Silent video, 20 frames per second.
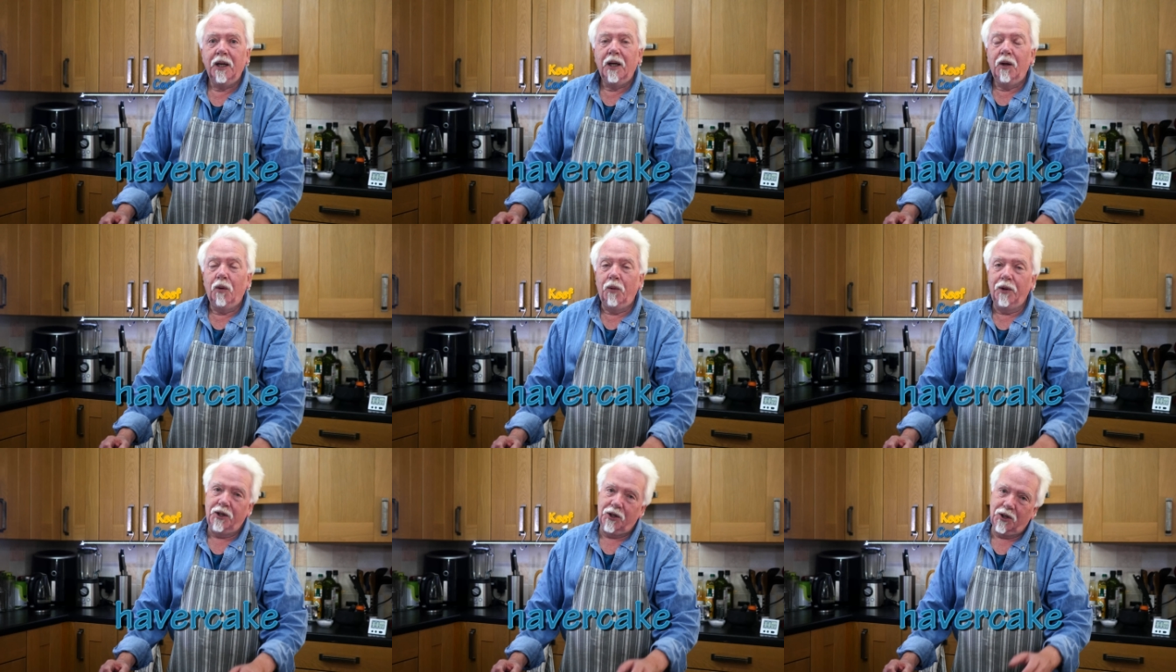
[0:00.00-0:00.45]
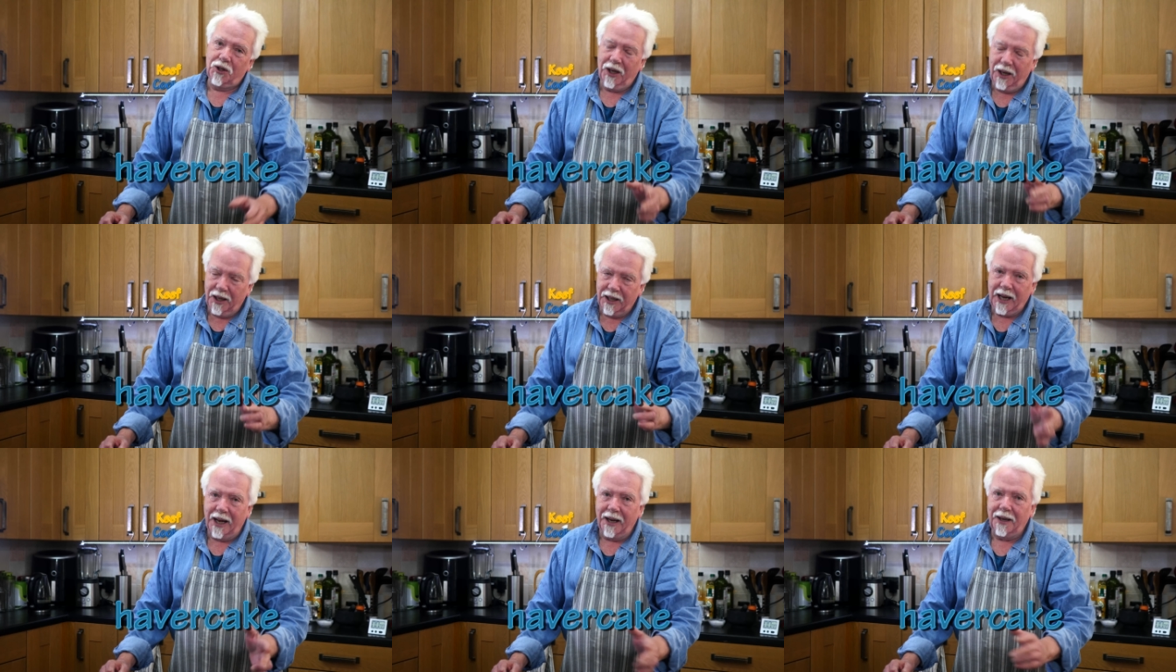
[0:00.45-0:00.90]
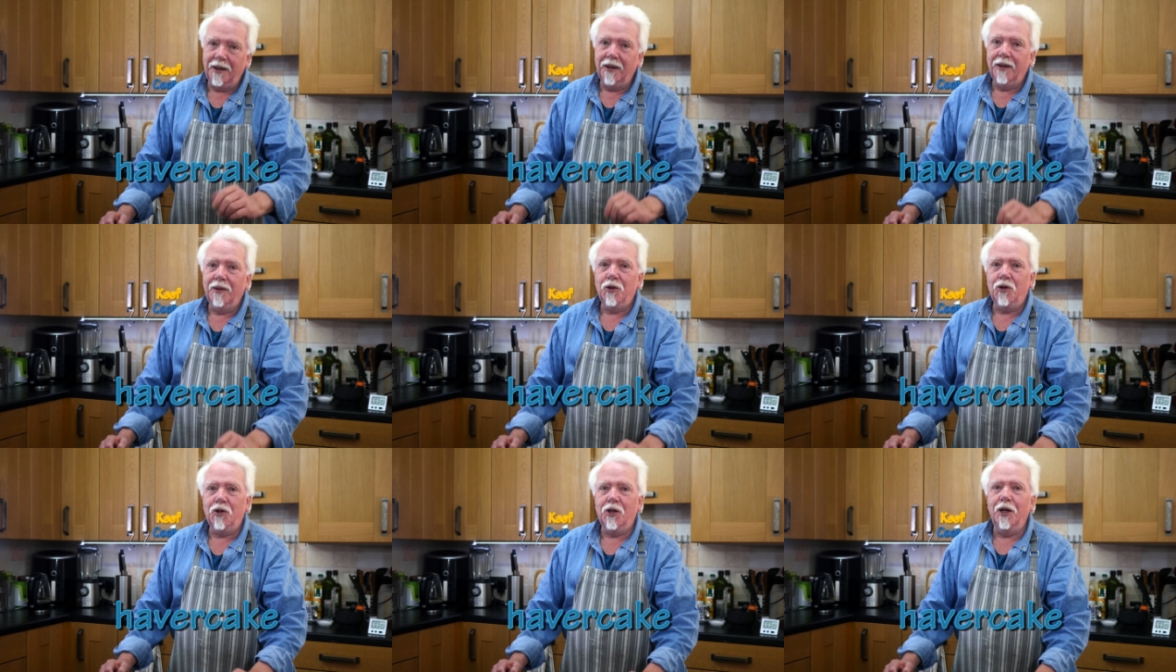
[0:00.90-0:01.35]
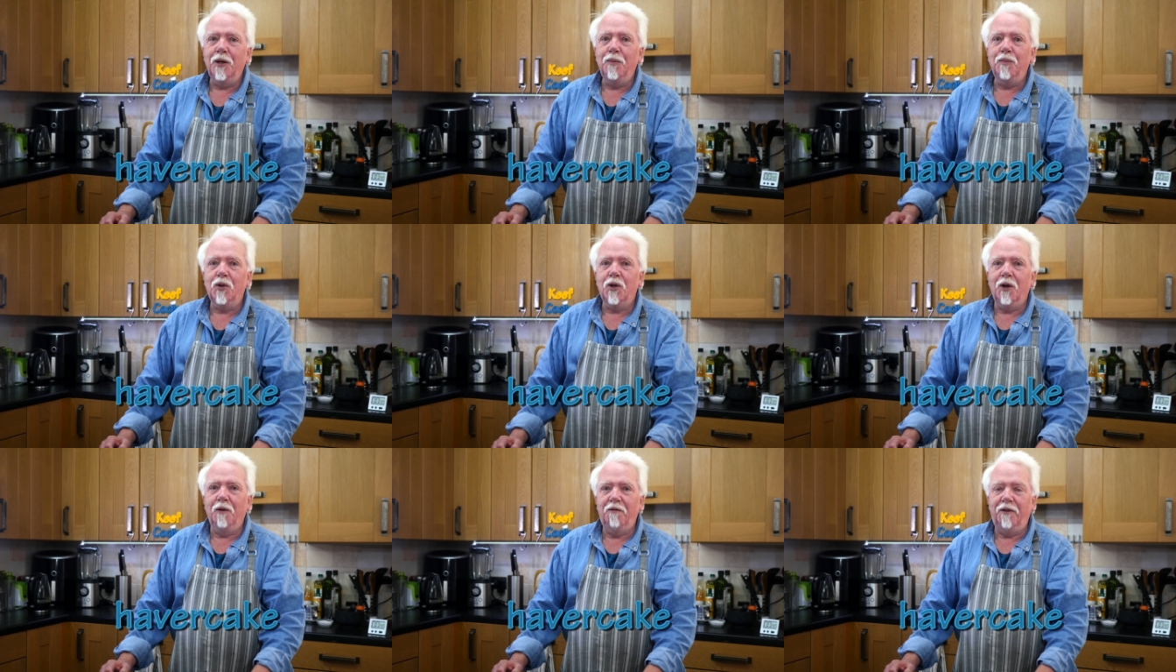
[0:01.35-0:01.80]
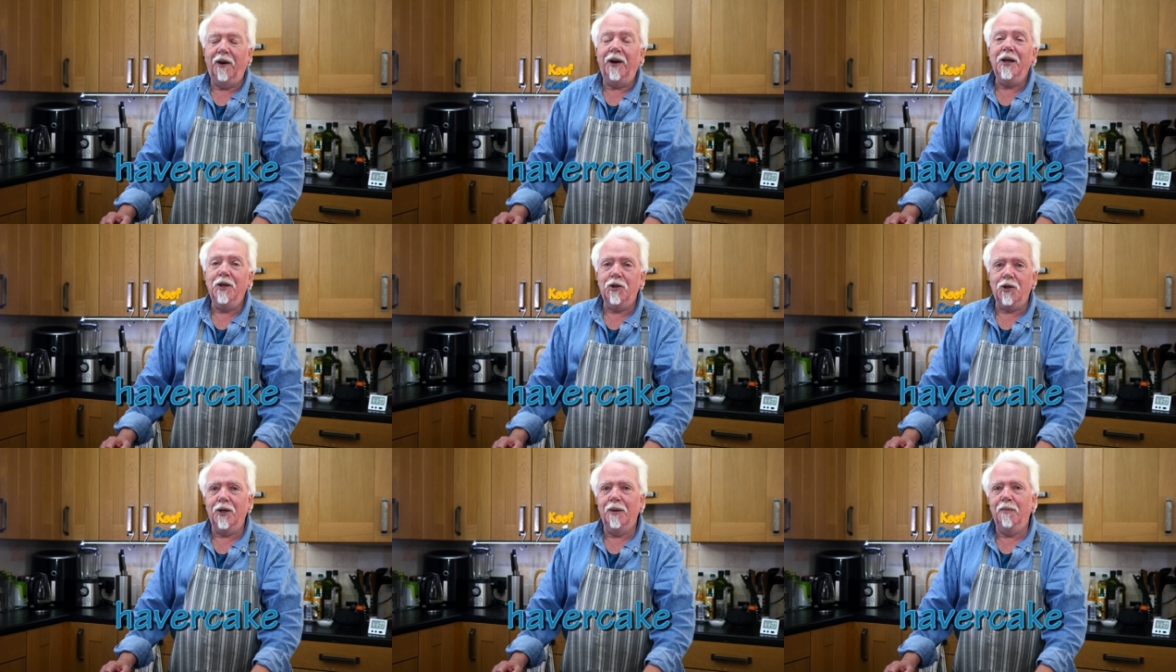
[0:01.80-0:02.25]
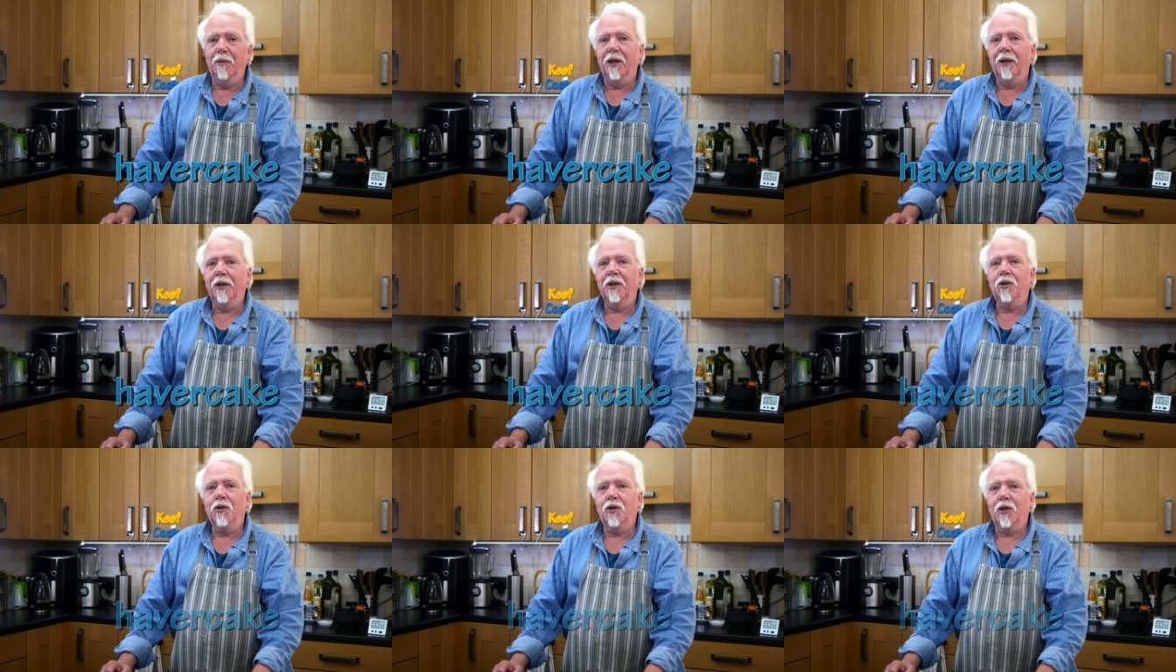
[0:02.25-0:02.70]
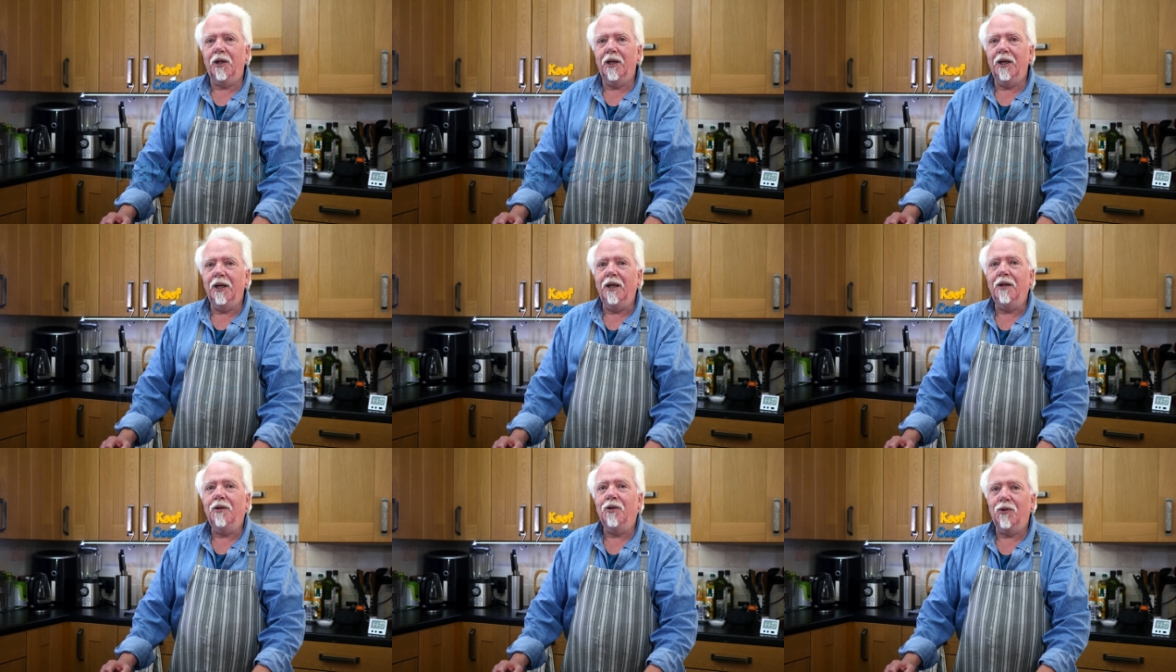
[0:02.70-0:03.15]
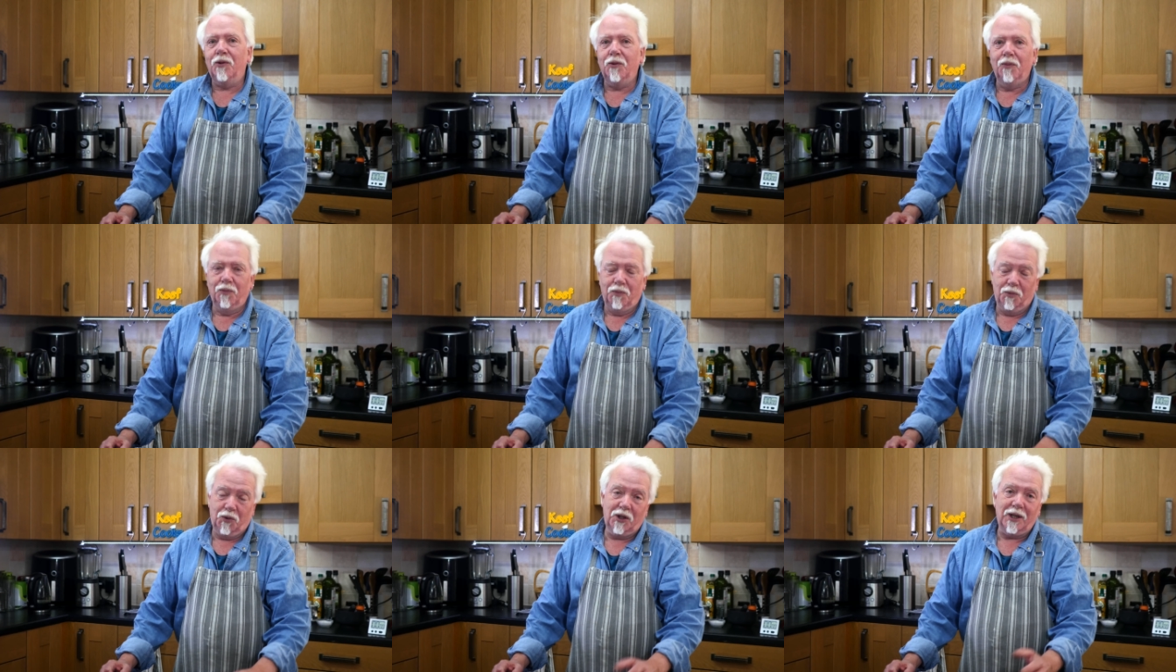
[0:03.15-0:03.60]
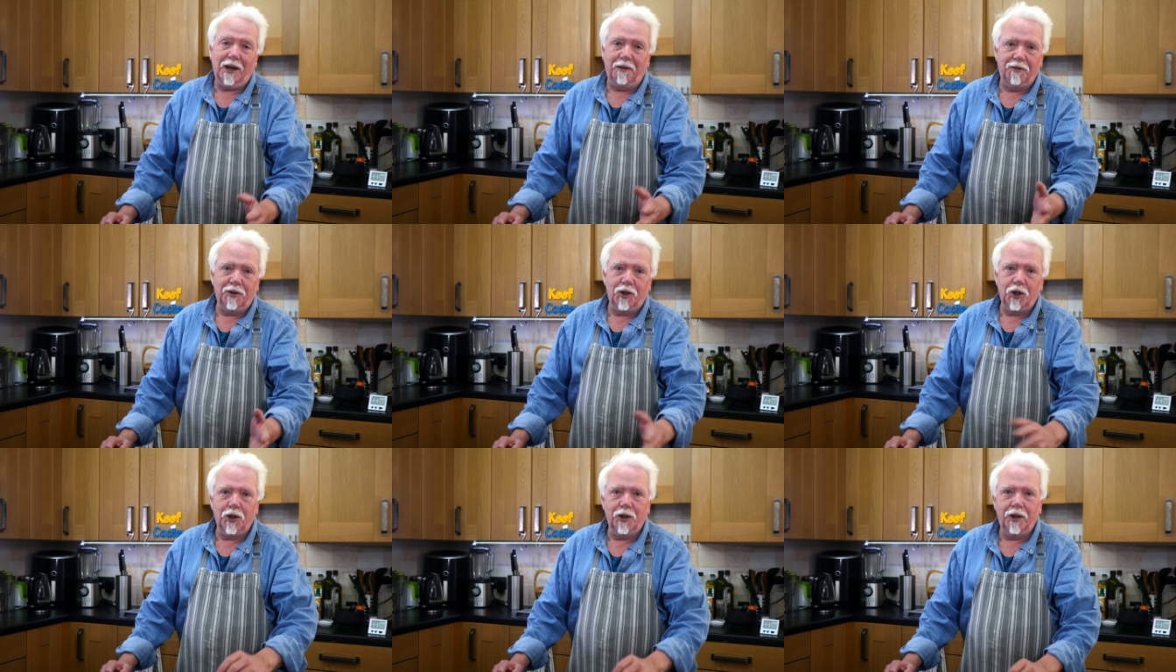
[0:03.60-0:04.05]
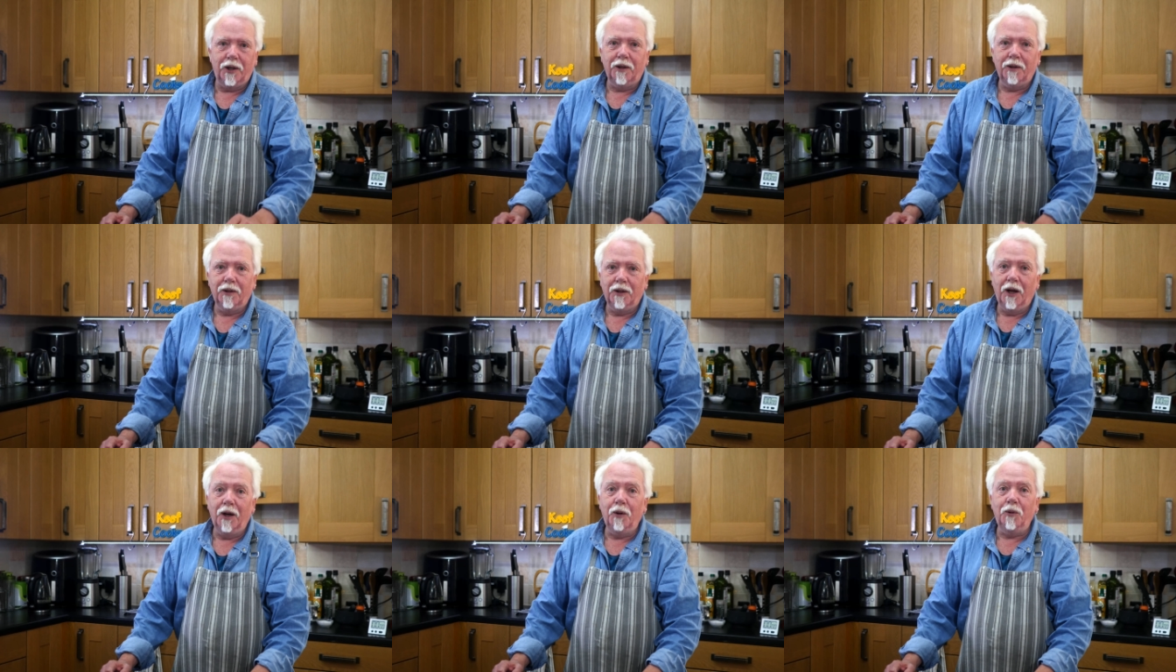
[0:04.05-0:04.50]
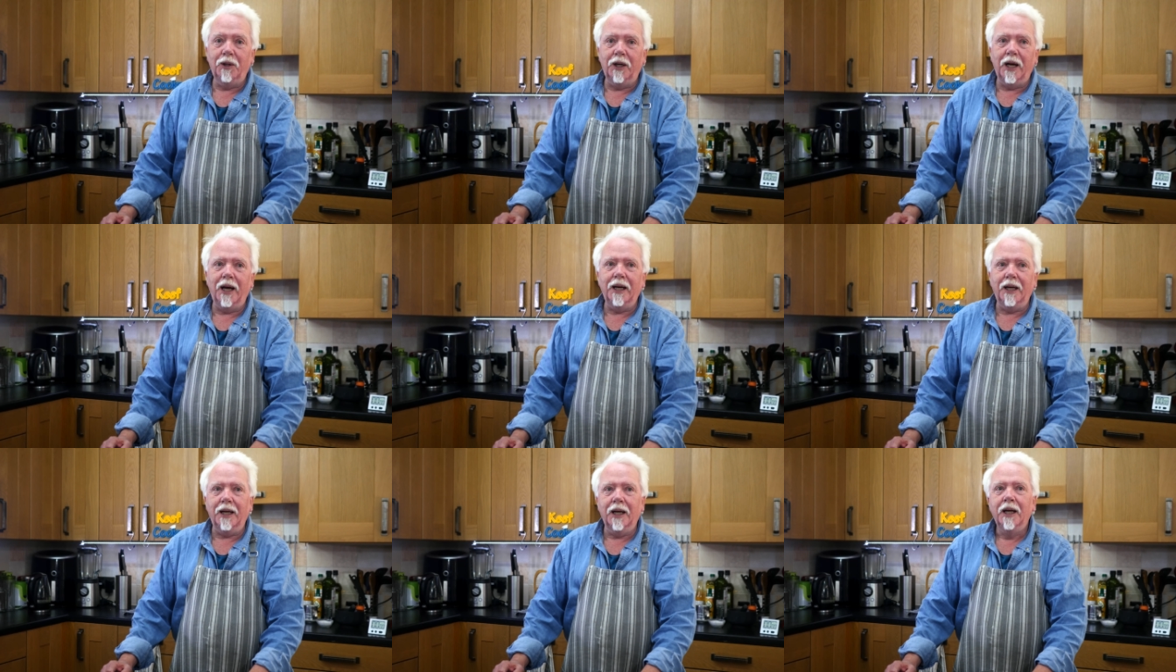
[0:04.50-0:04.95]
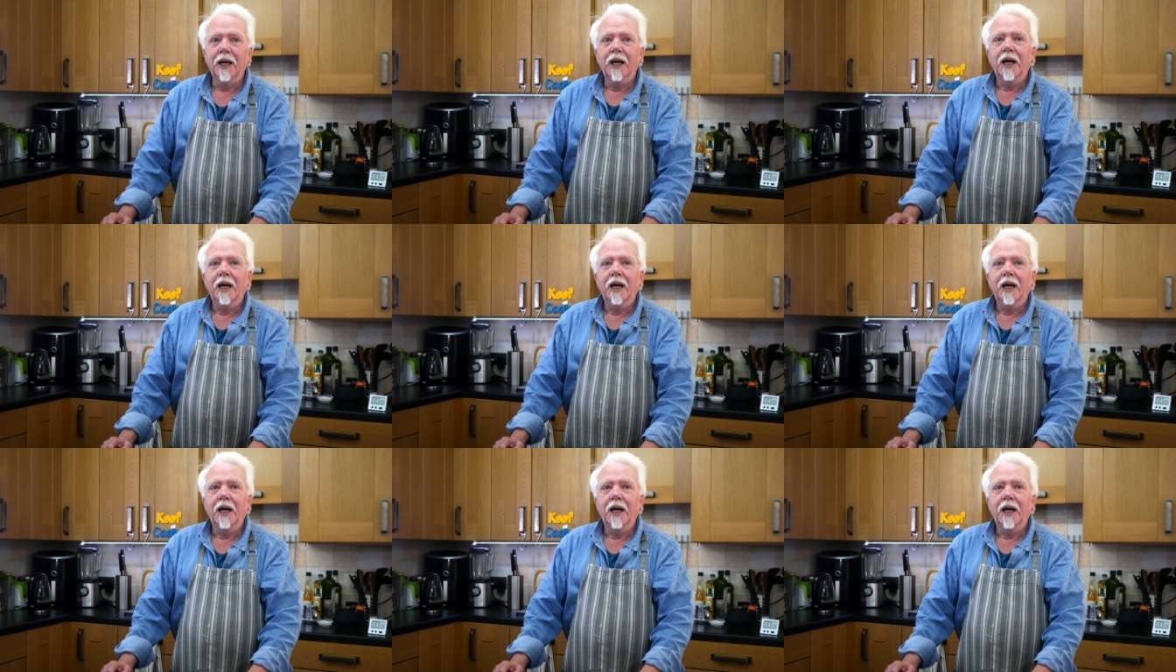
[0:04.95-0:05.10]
which again seems very similar to the Staffordshire oat cake.